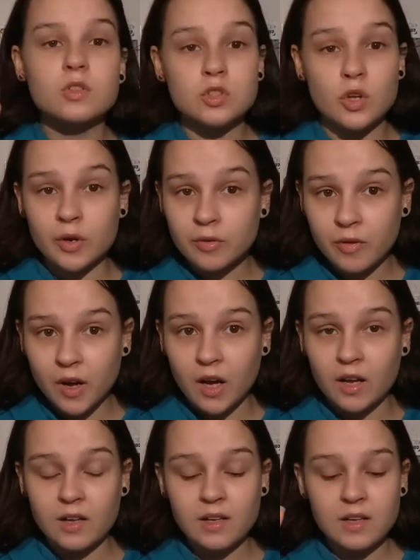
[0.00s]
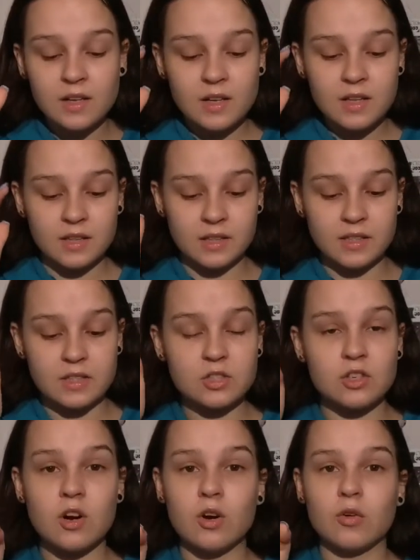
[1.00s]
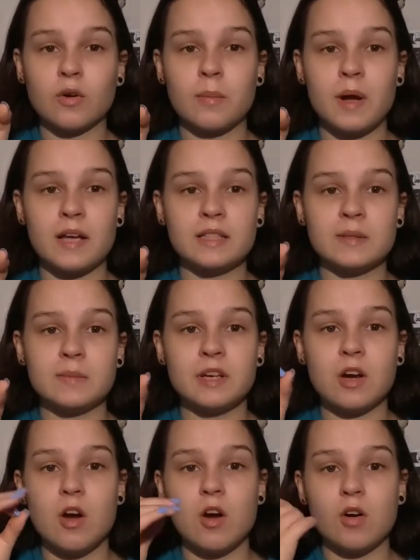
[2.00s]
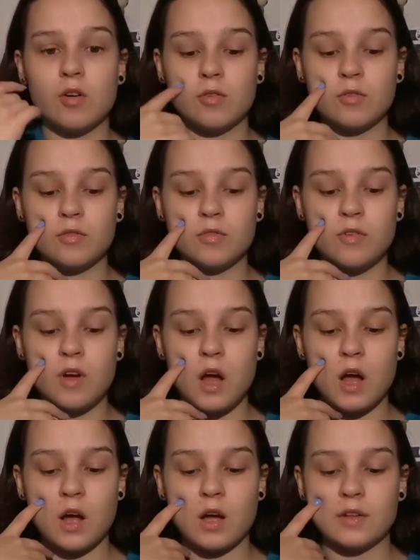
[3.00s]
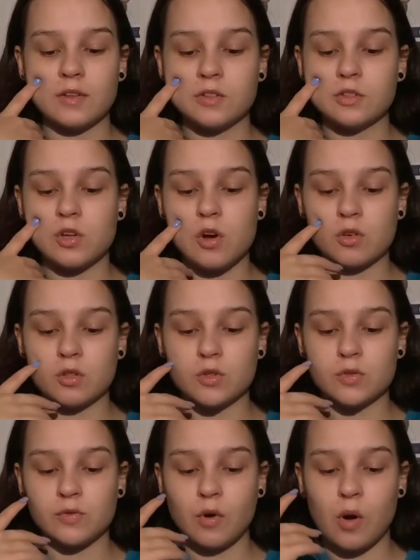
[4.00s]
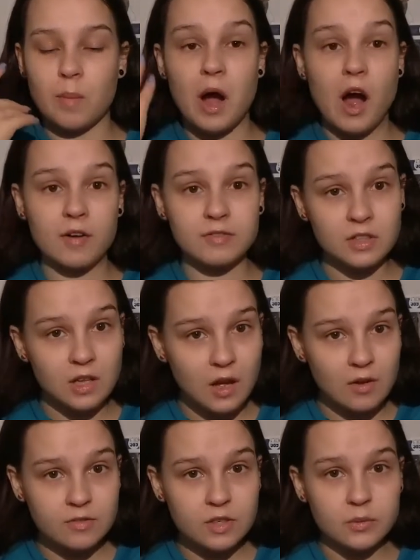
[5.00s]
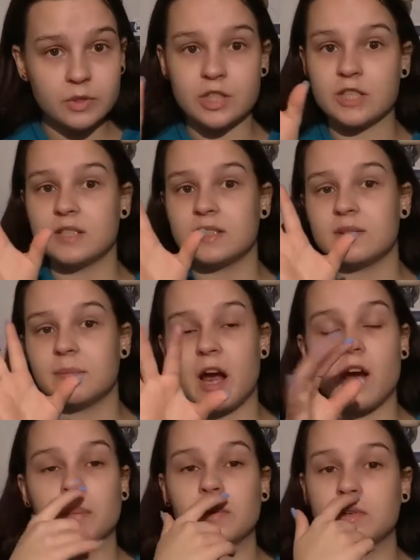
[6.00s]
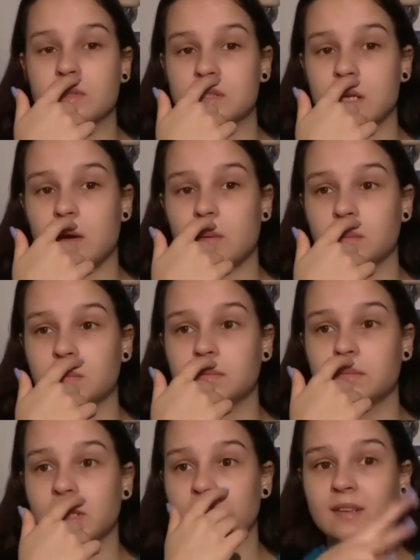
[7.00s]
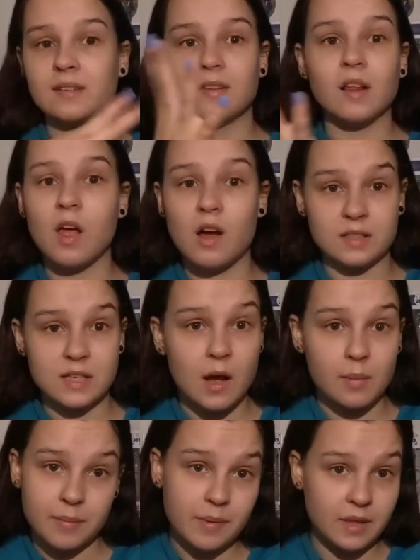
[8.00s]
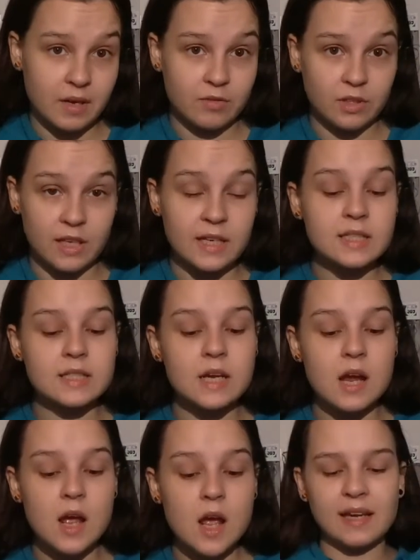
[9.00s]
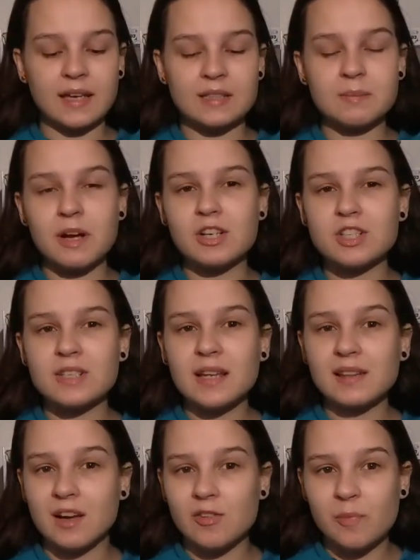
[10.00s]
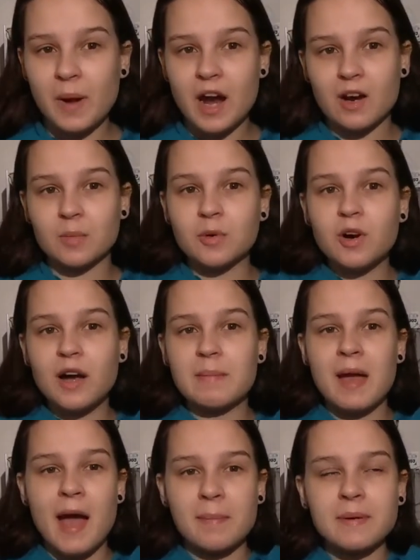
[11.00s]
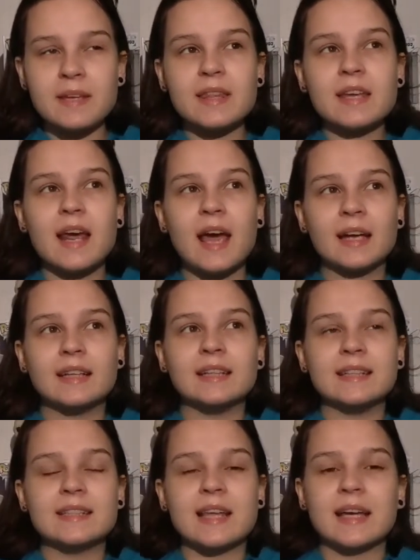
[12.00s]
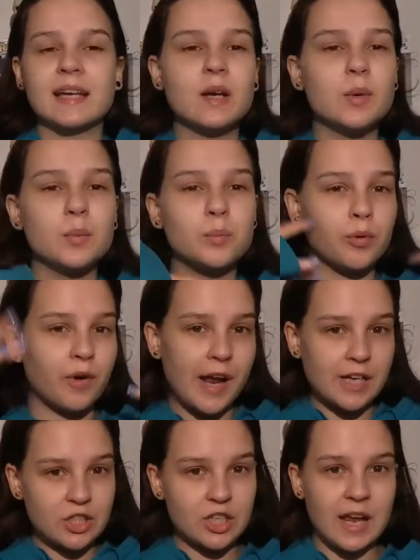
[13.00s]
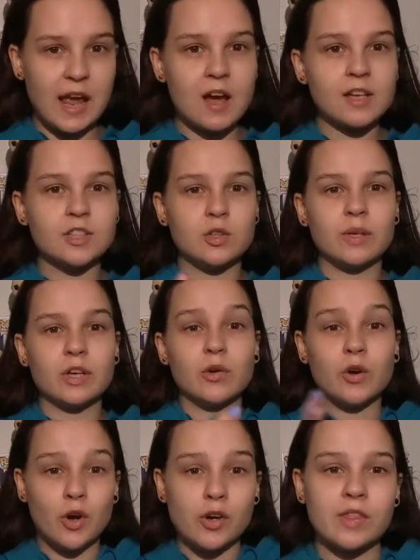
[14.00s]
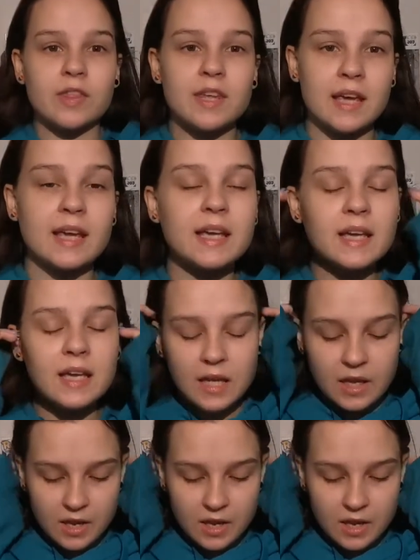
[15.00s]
So far, this song reminds me of the songs from After Laughter, which is Paramore's the last album that they've released. As much as I love Paramore, I'm happy that Hayley's like branching out and doing her own thing.